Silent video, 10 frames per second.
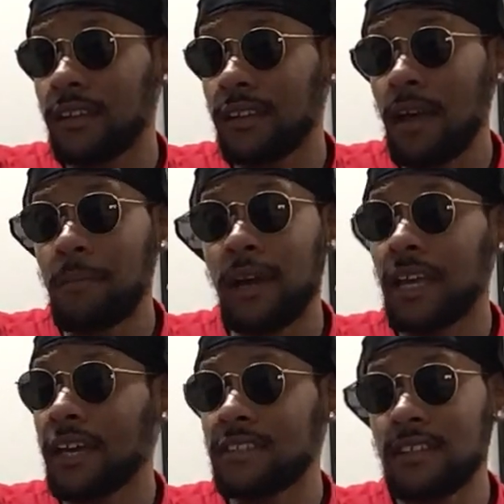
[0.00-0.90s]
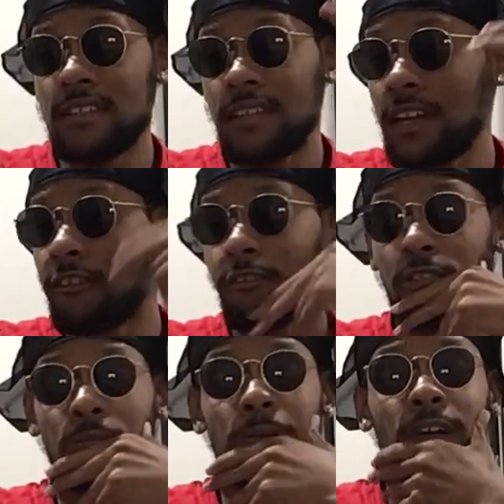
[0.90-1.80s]
That money gets to his head for
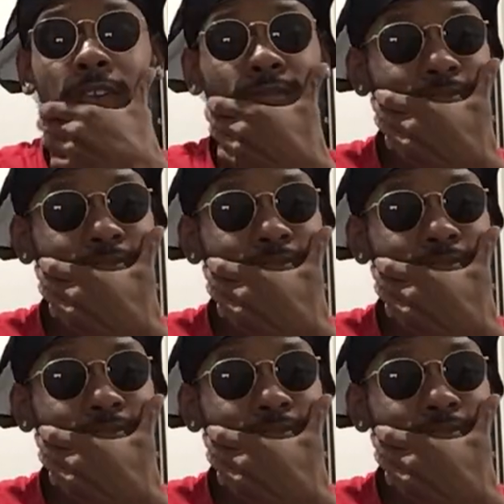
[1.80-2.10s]
real, bro.